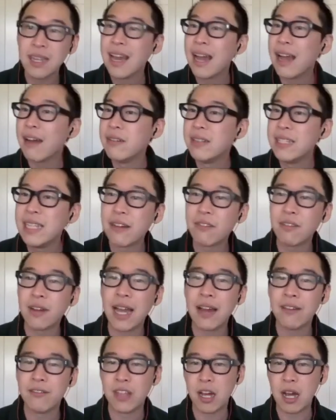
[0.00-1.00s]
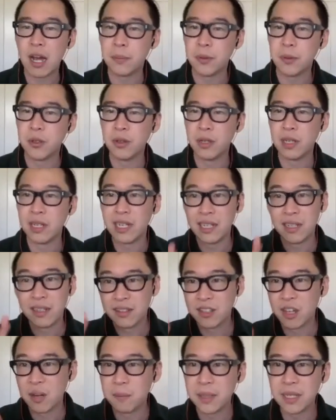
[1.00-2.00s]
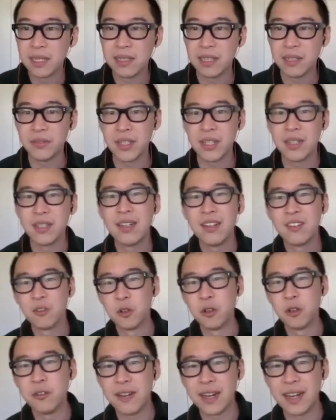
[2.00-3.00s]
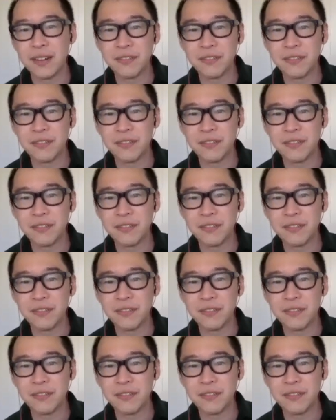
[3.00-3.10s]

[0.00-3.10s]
I would never have that opportunity. Don't be a diva. Rule 5.